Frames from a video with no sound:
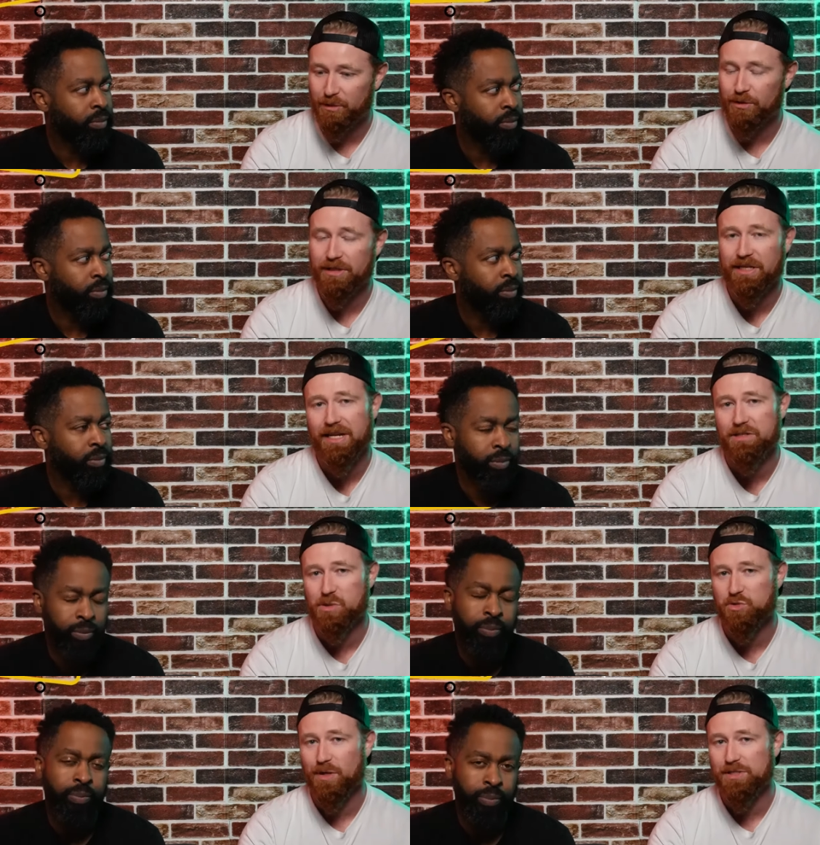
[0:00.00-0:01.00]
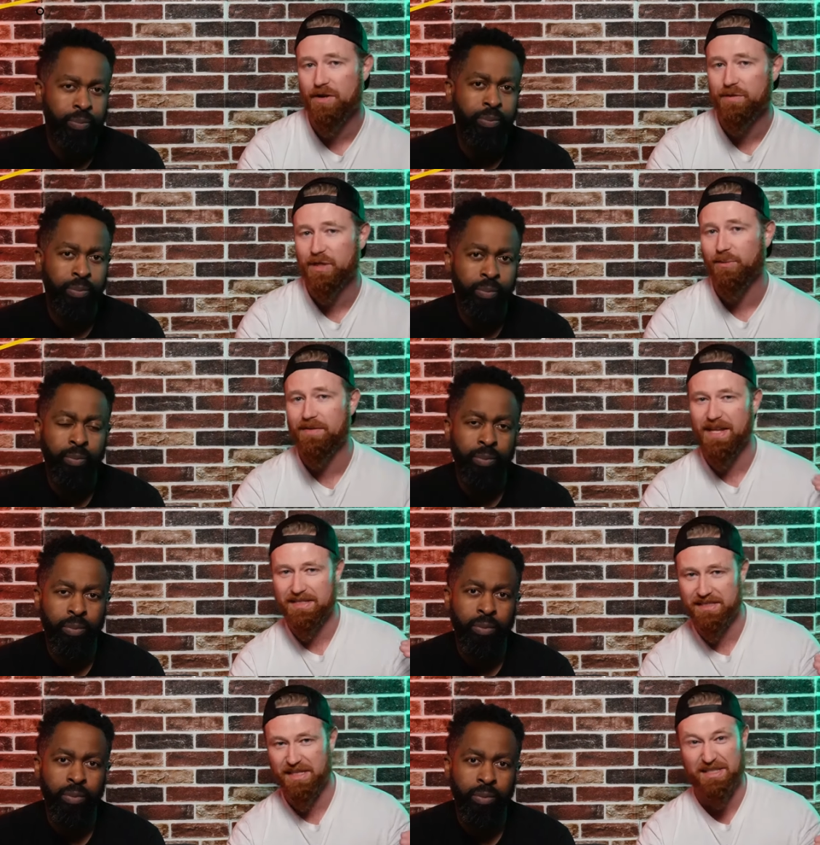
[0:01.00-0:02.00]
Speaker 1: you're looking at interest rates hovering around
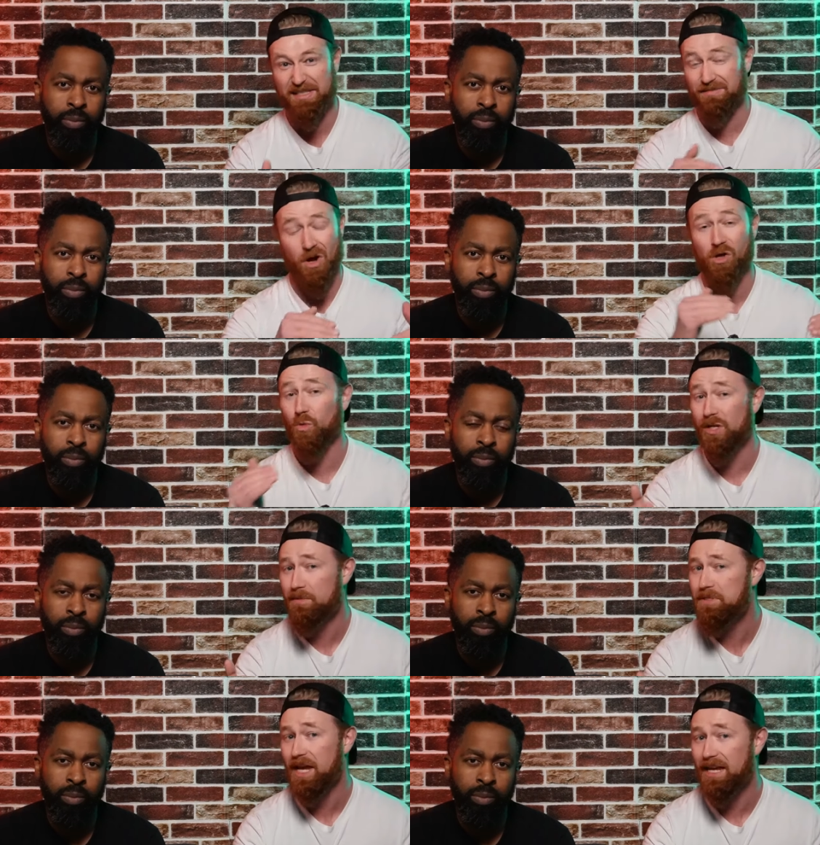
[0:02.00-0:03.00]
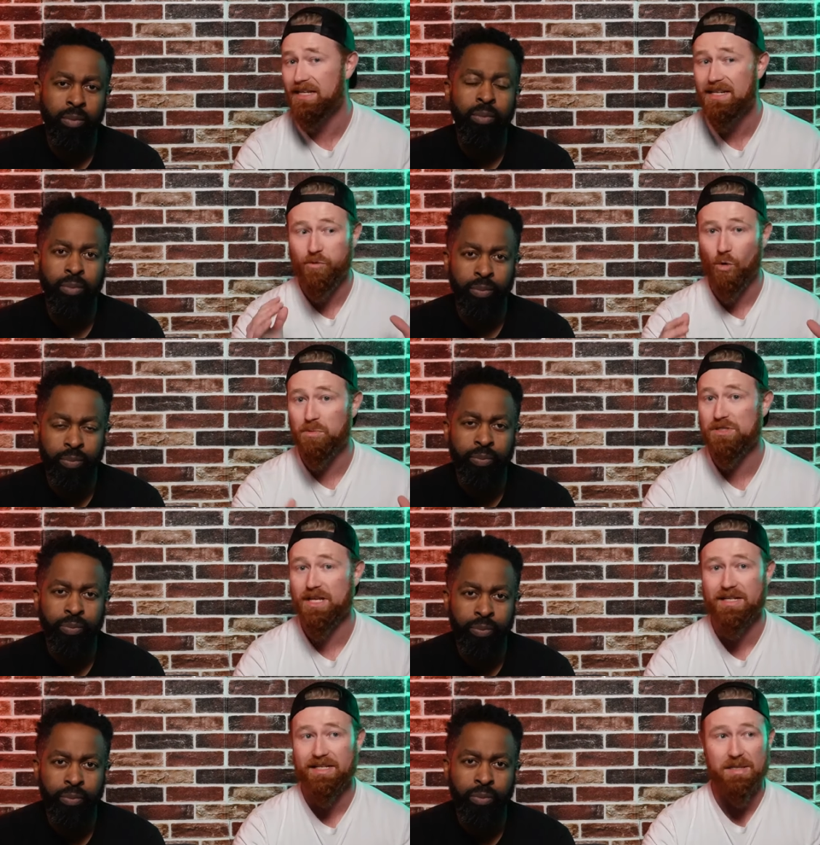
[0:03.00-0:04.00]
that 6 all the way up to 8,
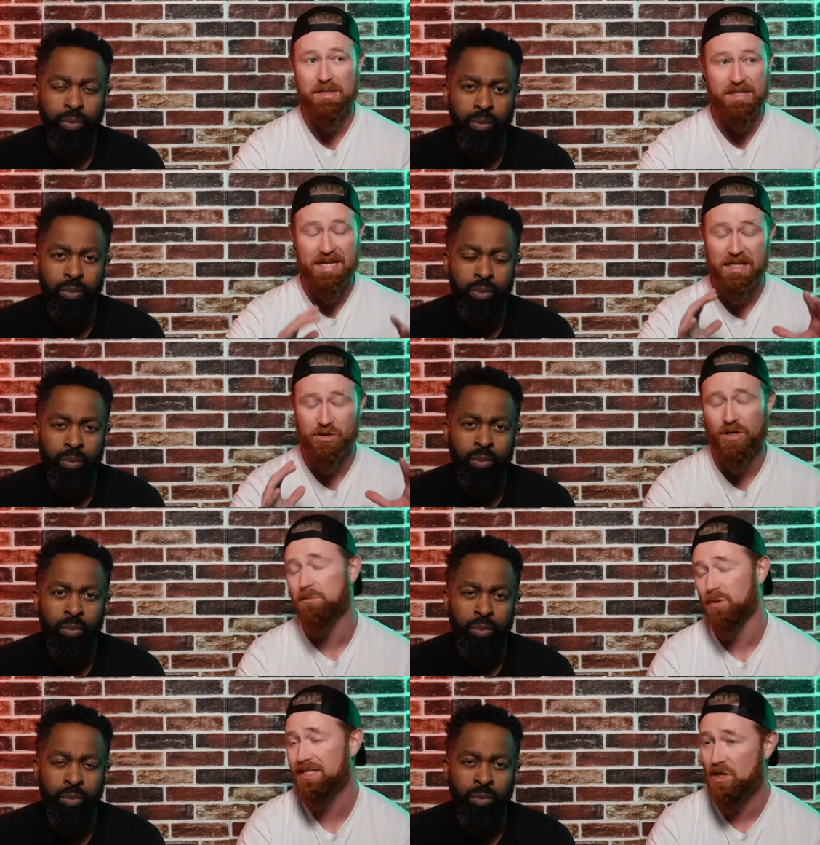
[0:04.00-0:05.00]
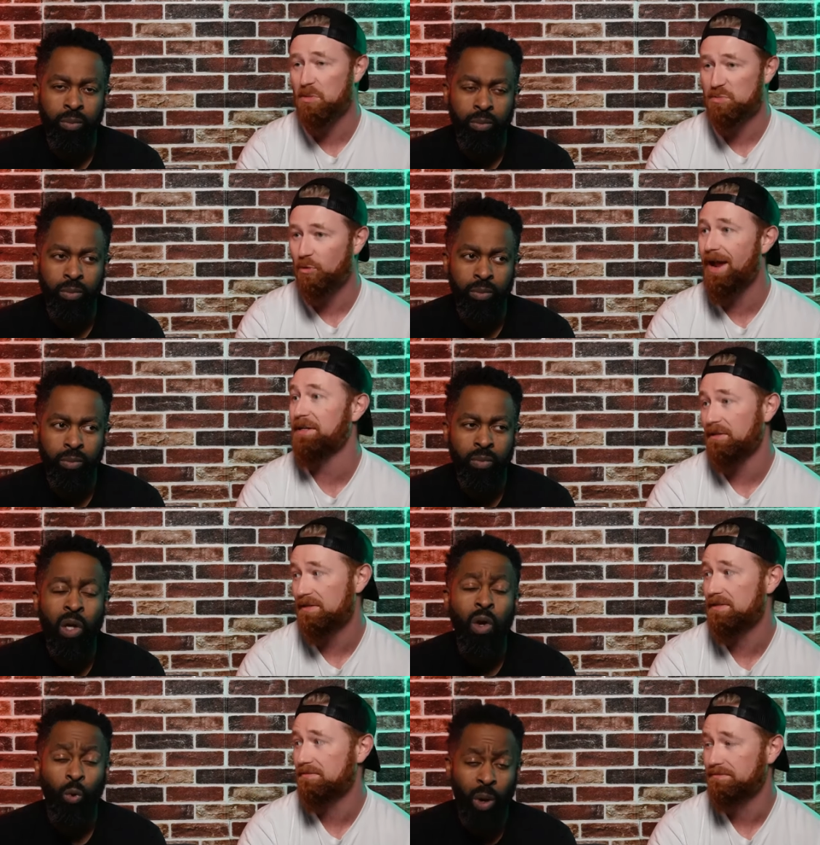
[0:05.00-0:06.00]
4% is incredible. That's almost
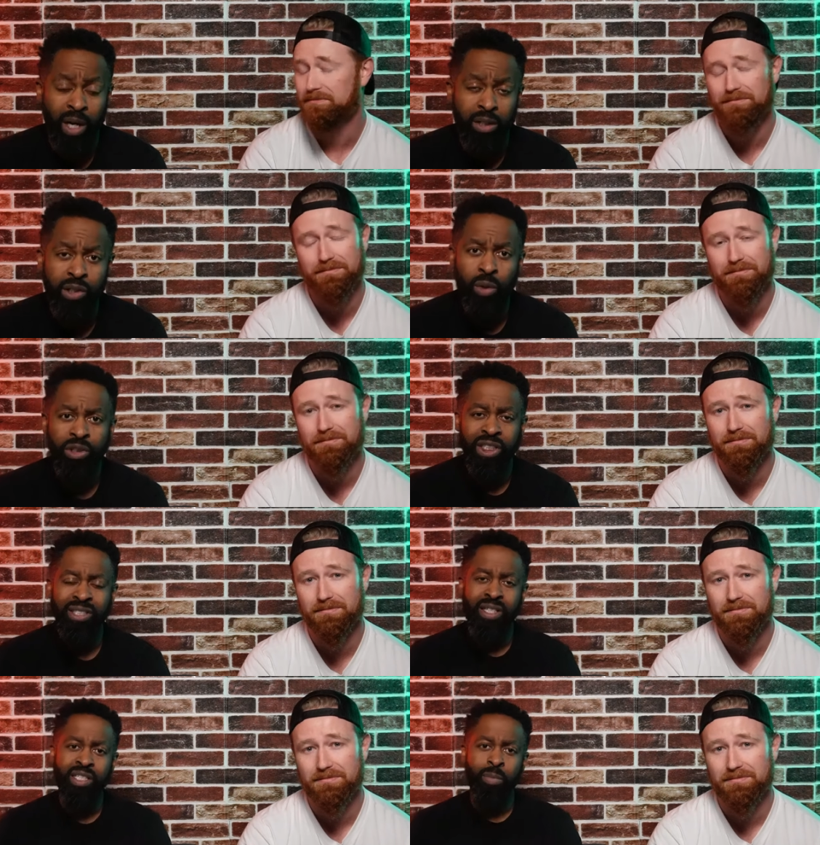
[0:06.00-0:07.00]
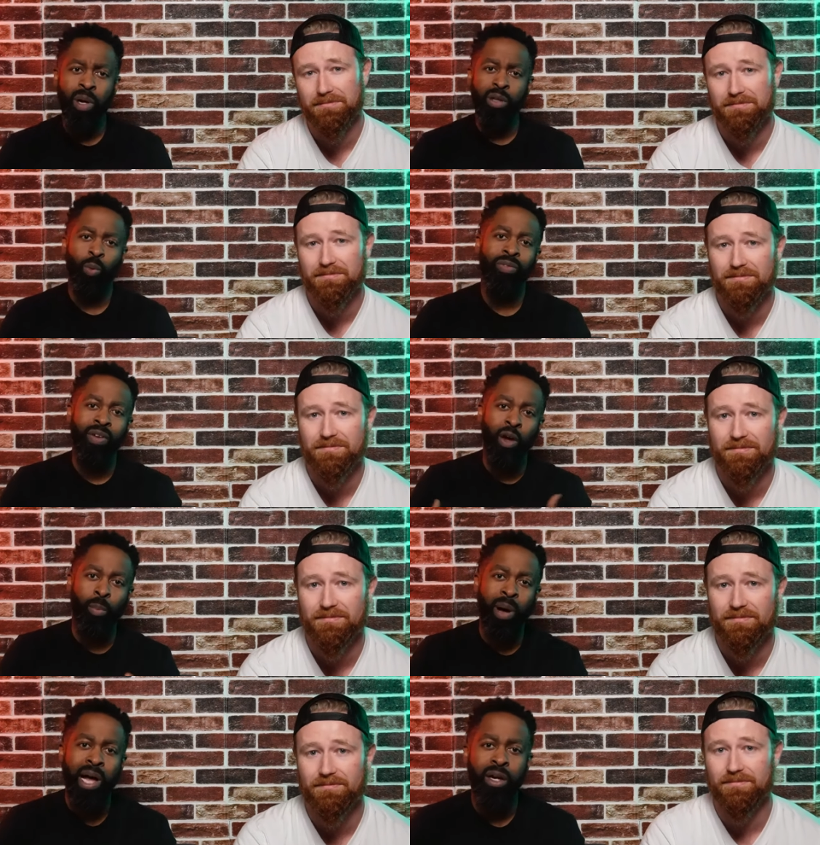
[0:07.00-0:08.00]
miraculous.
Speaker 2: Right. So just this month, we've
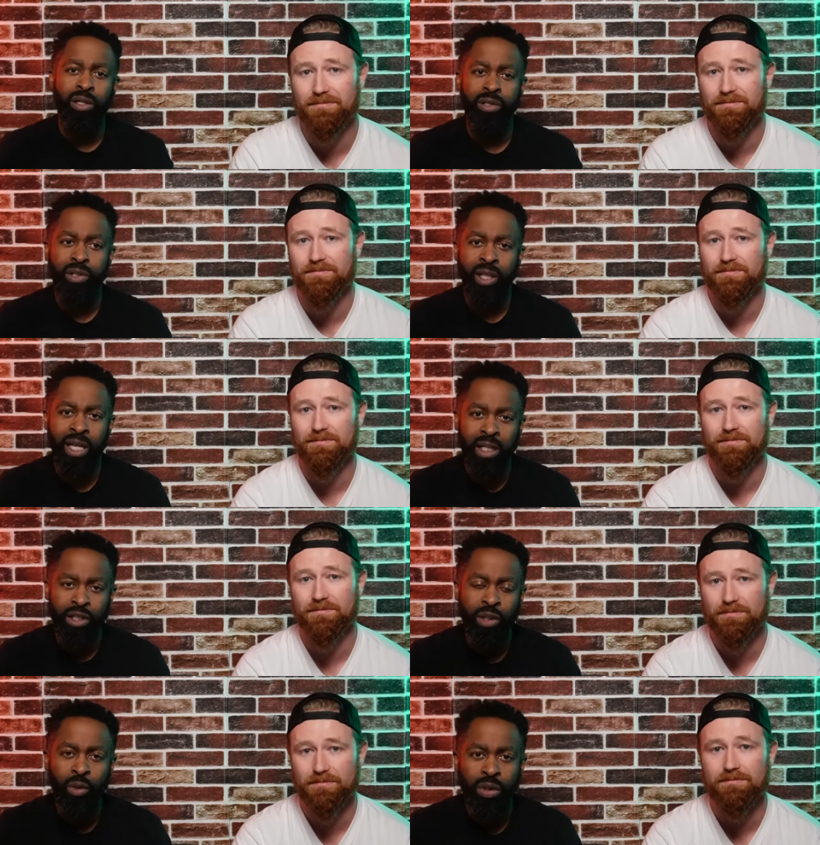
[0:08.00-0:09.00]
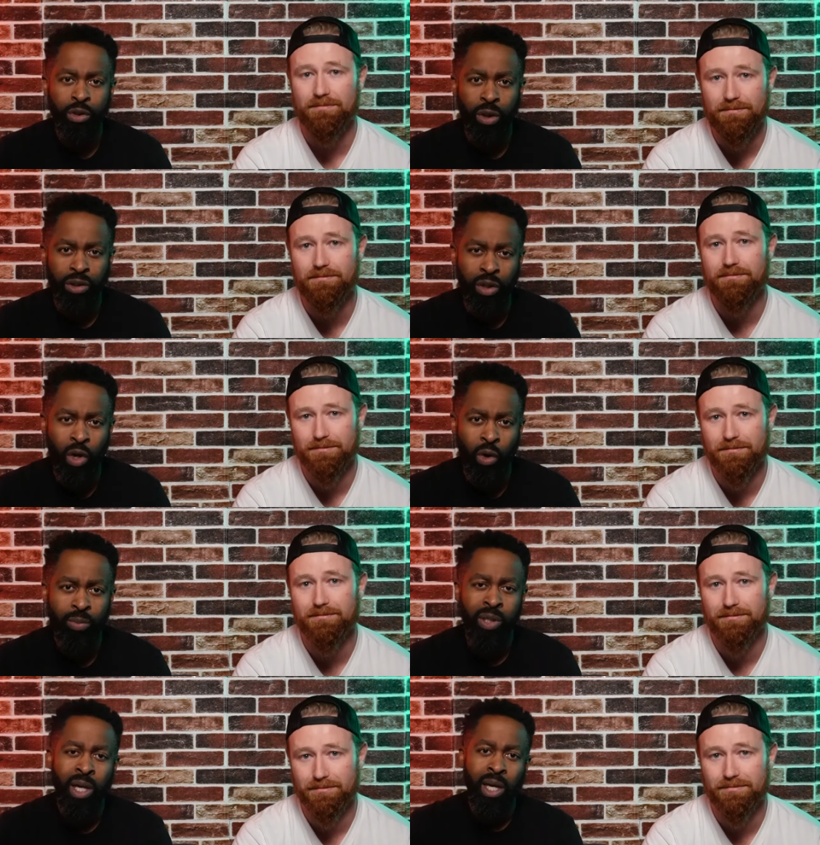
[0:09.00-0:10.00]
helped buyers get into new construction
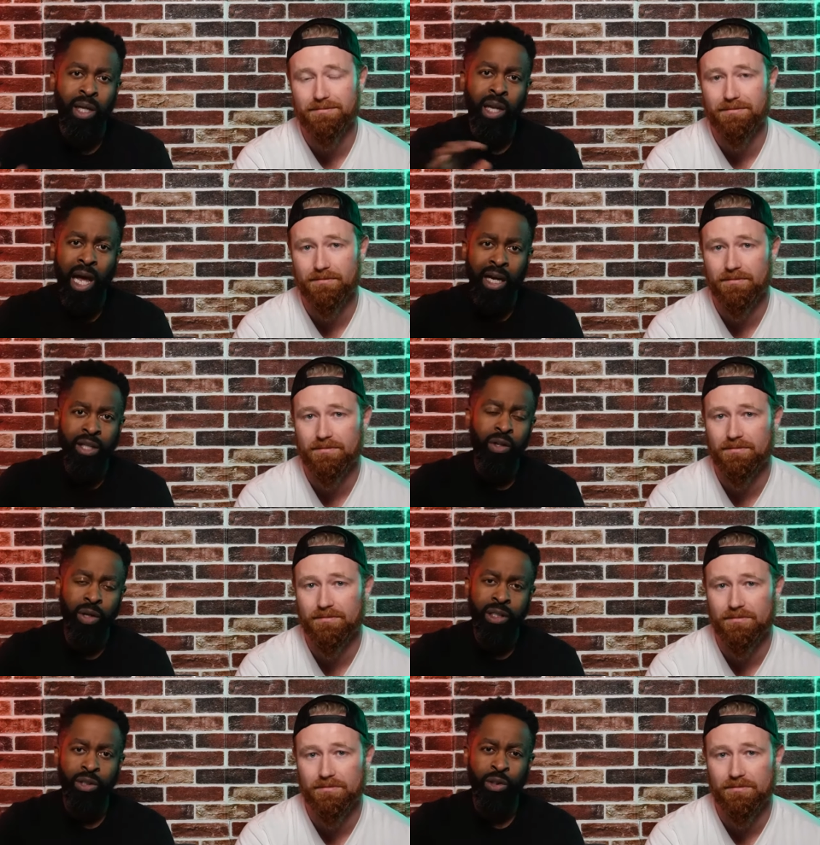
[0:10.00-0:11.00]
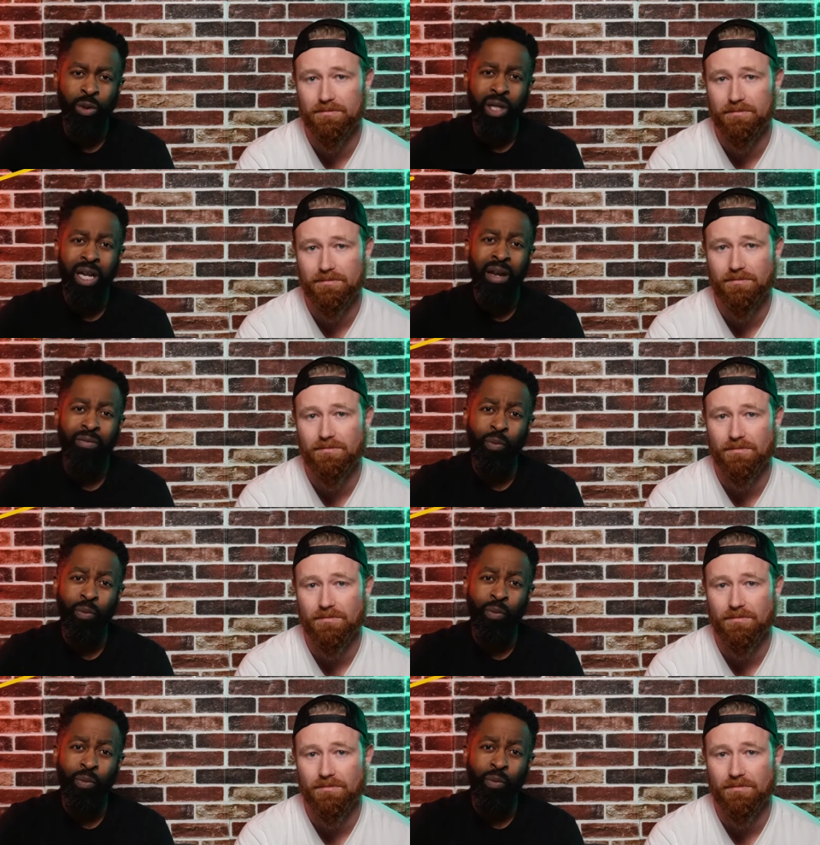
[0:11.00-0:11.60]
homes lock in their interest rate at